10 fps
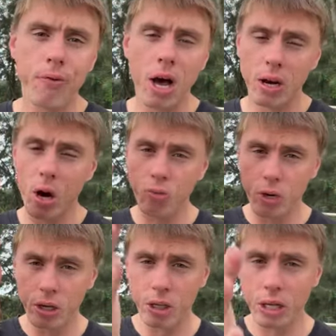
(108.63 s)
that I
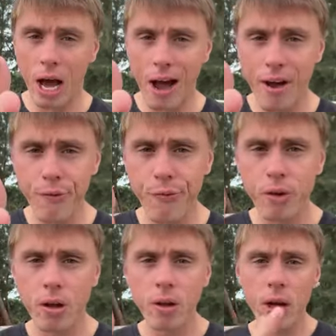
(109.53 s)
really have
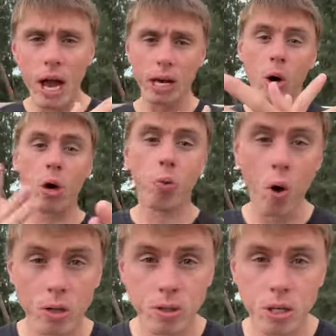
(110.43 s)
and I
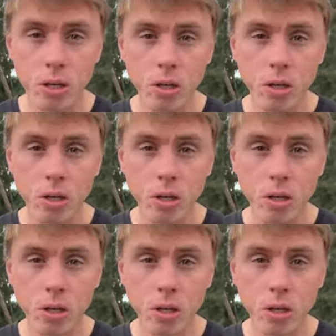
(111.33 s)
want.